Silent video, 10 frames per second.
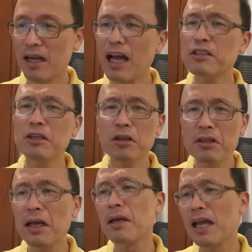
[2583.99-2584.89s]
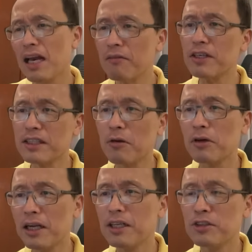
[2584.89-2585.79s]
Actually, not that A-level result
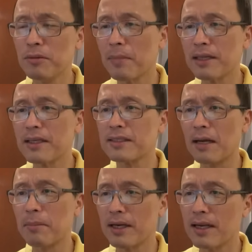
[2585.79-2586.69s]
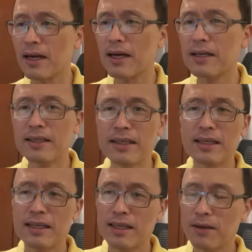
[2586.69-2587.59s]
really shit matters, but, I
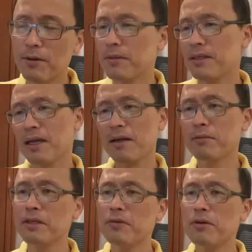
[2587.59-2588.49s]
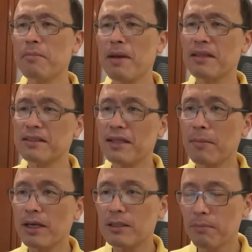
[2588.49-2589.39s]
don't think it really matters that
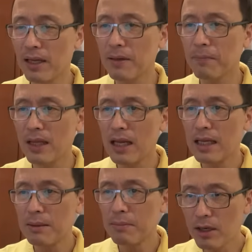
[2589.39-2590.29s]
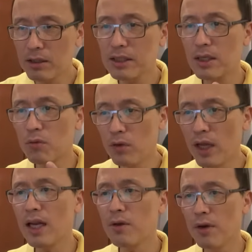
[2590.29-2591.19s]
much. But because he
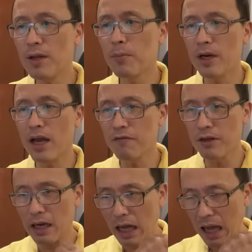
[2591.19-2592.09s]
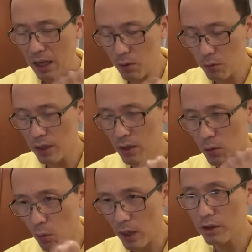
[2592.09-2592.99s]
really, really put in effort, I really
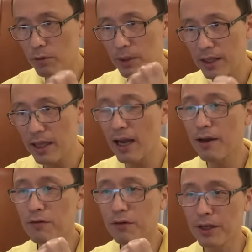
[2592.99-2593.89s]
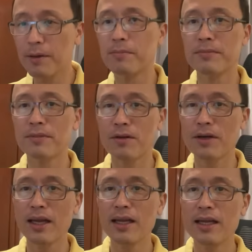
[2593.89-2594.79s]
want to be there for him,
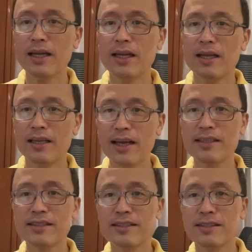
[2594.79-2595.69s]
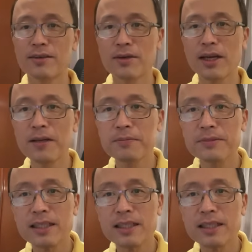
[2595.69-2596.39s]
okay? Yes, okay?